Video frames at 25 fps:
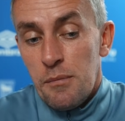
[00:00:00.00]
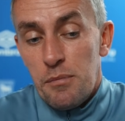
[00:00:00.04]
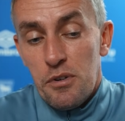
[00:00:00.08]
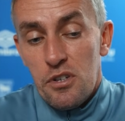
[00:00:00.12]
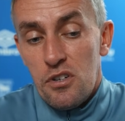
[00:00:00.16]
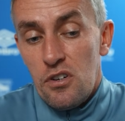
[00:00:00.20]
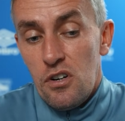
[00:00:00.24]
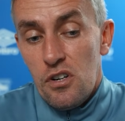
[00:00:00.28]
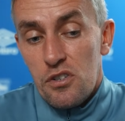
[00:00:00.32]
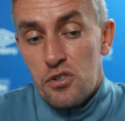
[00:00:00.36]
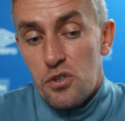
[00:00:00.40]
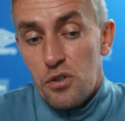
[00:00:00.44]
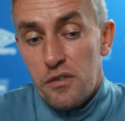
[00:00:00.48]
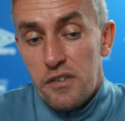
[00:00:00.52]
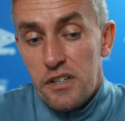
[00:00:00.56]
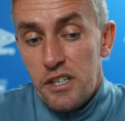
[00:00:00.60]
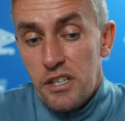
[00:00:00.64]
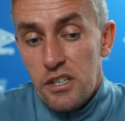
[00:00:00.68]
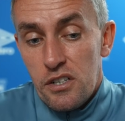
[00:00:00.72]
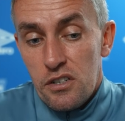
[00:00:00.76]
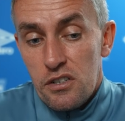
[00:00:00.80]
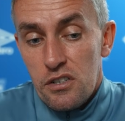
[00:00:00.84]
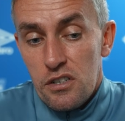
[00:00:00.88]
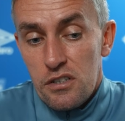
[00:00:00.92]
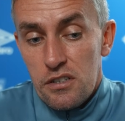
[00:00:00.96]
But they're also
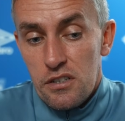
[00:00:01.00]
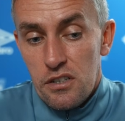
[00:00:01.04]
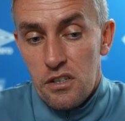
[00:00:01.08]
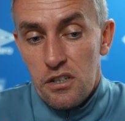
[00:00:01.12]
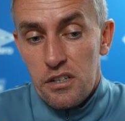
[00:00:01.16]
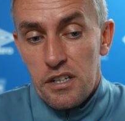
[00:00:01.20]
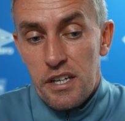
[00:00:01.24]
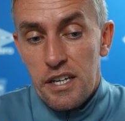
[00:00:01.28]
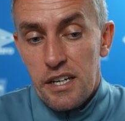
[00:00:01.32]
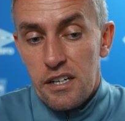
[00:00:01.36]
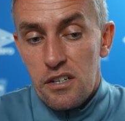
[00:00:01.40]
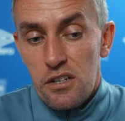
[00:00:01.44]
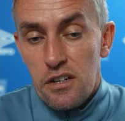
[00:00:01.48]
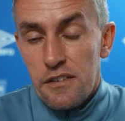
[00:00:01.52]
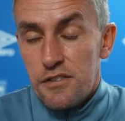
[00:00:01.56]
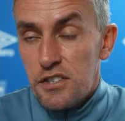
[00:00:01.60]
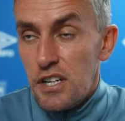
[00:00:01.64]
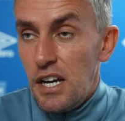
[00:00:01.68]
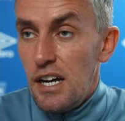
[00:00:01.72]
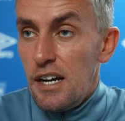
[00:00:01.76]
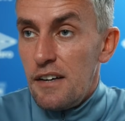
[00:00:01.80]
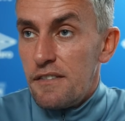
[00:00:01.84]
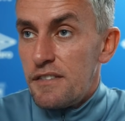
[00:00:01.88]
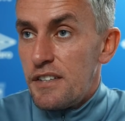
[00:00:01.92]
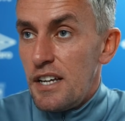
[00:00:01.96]
very good on kickoffs
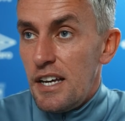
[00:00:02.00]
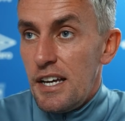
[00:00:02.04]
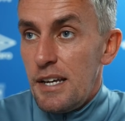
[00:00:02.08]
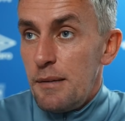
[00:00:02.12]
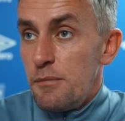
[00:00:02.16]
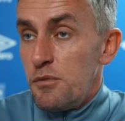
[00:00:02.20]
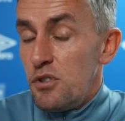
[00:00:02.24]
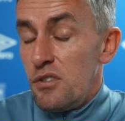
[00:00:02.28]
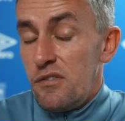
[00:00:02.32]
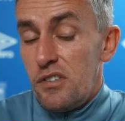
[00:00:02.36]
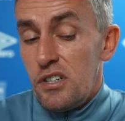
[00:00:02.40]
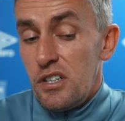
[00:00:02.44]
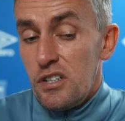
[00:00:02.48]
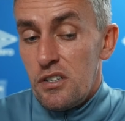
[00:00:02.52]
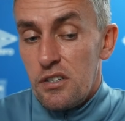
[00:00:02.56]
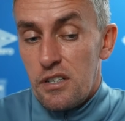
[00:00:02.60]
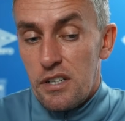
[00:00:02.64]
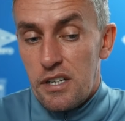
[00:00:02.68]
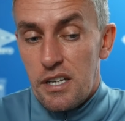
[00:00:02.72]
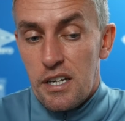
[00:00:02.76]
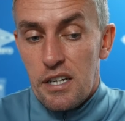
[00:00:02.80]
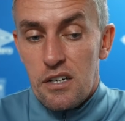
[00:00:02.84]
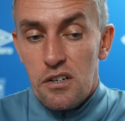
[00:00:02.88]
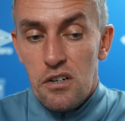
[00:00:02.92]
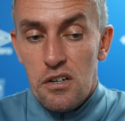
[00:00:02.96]
at half time, and they're very good
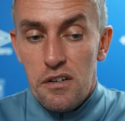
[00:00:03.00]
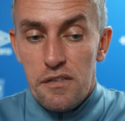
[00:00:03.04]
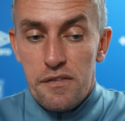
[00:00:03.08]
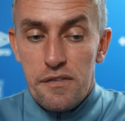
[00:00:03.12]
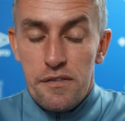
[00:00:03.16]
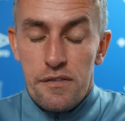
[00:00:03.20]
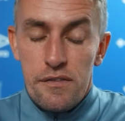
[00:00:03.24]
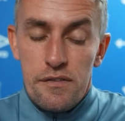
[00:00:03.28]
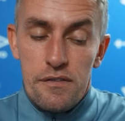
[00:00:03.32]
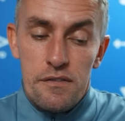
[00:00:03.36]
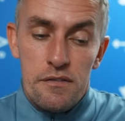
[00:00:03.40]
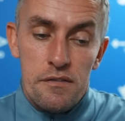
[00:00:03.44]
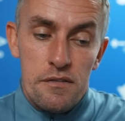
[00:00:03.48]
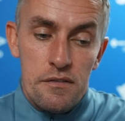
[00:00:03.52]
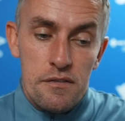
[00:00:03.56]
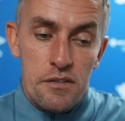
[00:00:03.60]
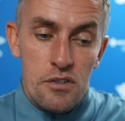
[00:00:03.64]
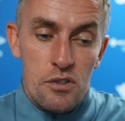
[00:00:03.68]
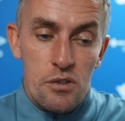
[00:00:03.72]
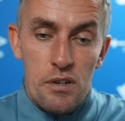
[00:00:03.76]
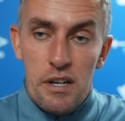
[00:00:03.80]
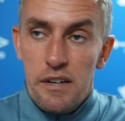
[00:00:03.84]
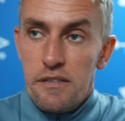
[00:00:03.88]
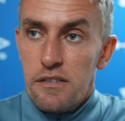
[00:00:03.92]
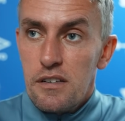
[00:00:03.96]
at kickoff, you
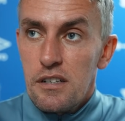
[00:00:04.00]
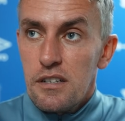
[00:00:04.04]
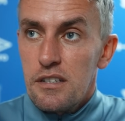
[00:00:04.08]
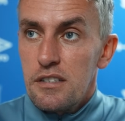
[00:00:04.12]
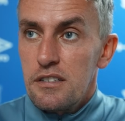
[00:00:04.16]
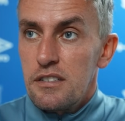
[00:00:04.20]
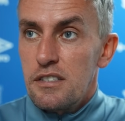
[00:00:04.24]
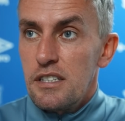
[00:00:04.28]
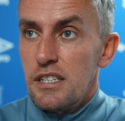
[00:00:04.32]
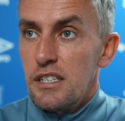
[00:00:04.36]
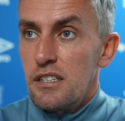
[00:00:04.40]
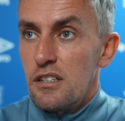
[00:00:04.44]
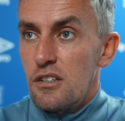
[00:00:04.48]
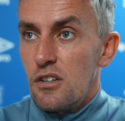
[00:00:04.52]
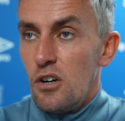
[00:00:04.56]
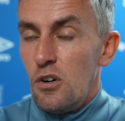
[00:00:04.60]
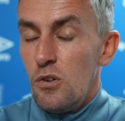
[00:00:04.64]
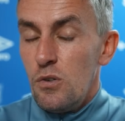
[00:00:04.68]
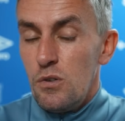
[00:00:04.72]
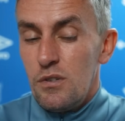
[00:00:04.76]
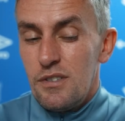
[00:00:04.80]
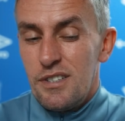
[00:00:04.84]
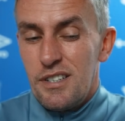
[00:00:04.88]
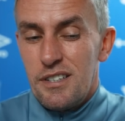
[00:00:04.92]
know, after they concede a goal.